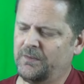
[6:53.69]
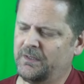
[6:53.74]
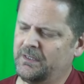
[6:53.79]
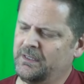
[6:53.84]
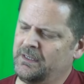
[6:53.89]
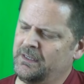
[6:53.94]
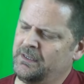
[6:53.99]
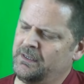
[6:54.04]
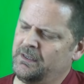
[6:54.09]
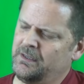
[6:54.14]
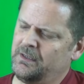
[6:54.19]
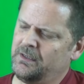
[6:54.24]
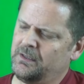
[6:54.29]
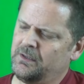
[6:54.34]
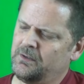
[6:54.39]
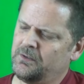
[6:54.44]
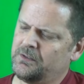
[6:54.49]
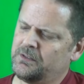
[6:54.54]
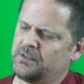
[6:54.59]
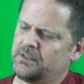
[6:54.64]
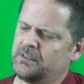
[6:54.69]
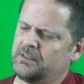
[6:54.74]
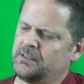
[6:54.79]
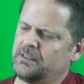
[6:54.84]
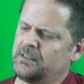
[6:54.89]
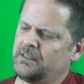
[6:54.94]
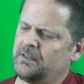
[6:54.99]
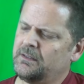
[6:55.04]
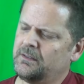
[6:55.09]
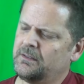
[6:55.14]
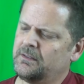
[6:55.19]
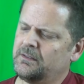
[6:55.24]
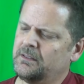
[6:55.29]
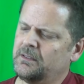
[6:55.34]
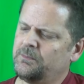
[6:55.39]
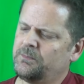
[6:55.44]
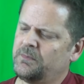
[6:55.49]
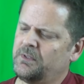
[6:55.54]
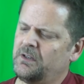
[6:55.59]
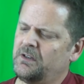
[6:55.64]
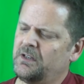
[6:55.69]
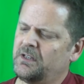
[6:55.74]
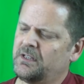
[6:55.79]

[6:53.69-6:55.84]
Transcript: and you know, there's a little lip there.